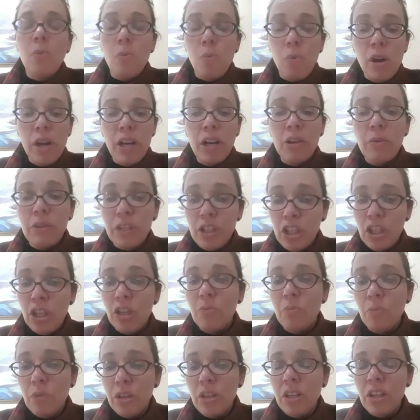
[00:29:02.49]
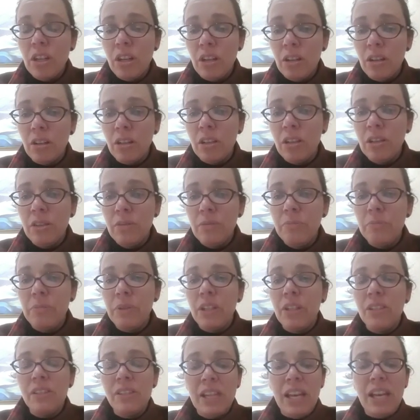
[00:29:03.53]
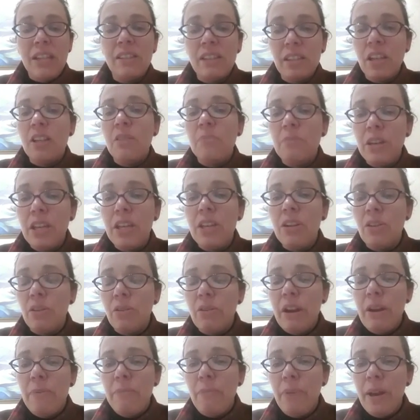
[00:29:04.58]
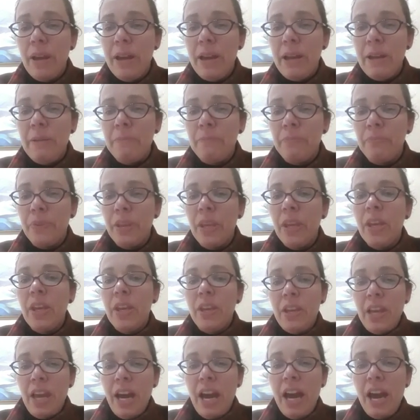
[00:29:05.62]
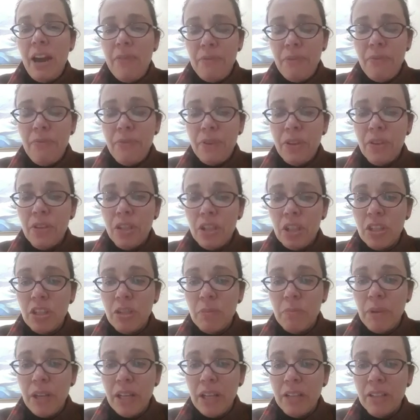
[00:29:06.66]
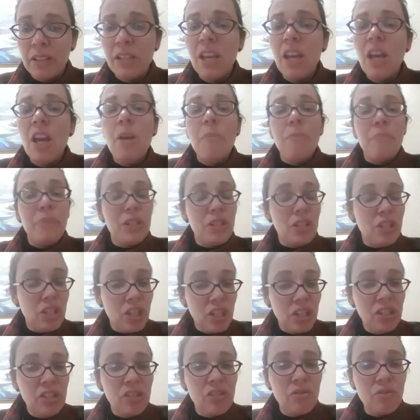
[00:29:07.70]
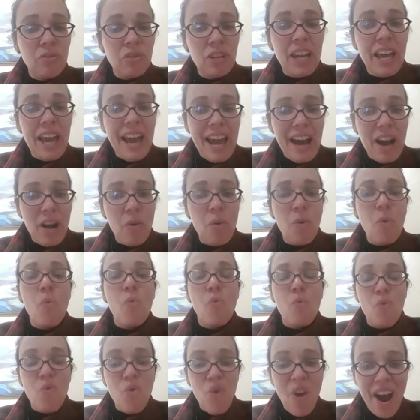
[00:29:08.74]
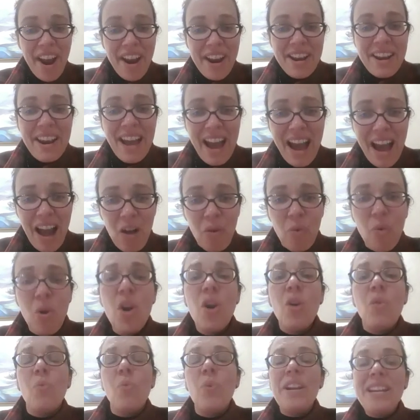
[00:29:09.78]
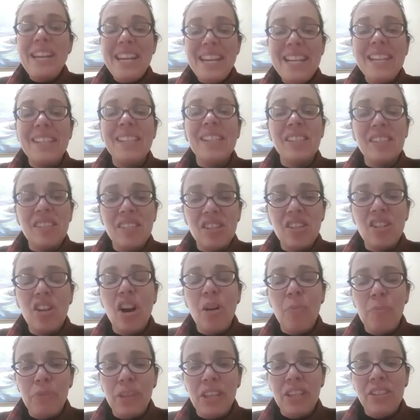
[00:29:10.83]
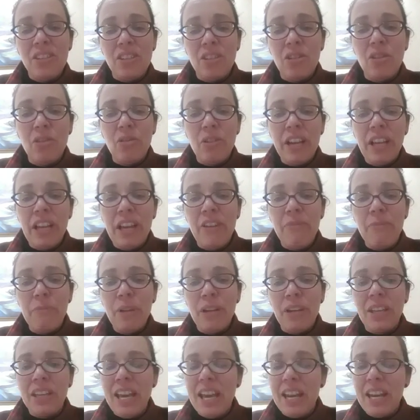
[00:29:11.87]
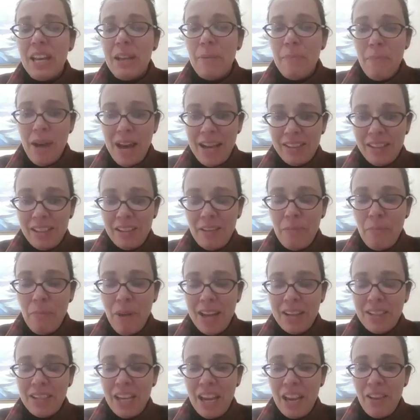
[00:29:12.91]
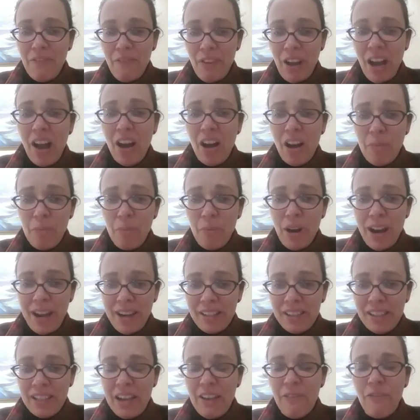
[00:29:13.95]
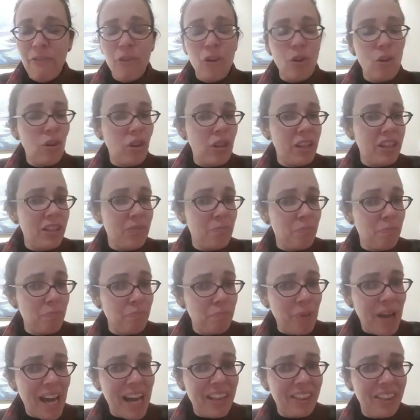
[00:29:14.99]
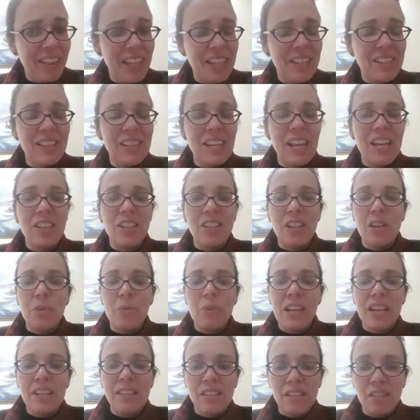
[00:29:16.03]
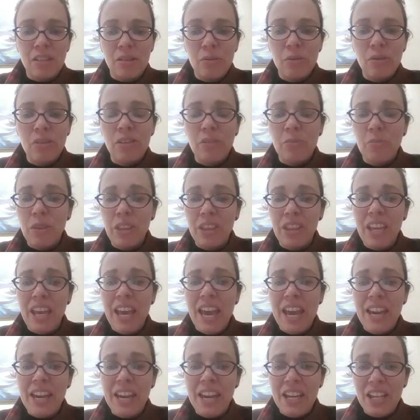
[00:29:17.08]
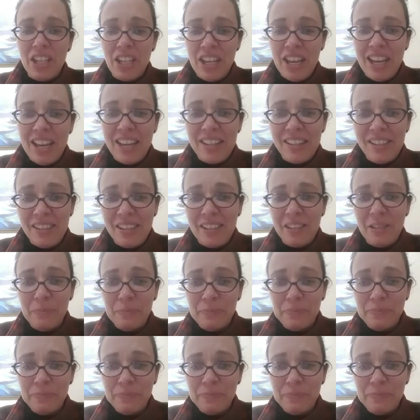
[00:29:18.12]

work with John Woodcock. Because that's going to be your MP. You have a future to build. But just now, right now, we need to stop this Tory government getting a massive mandate for hard Brexit and for all the bad things they are doing with our schools and with the NHS.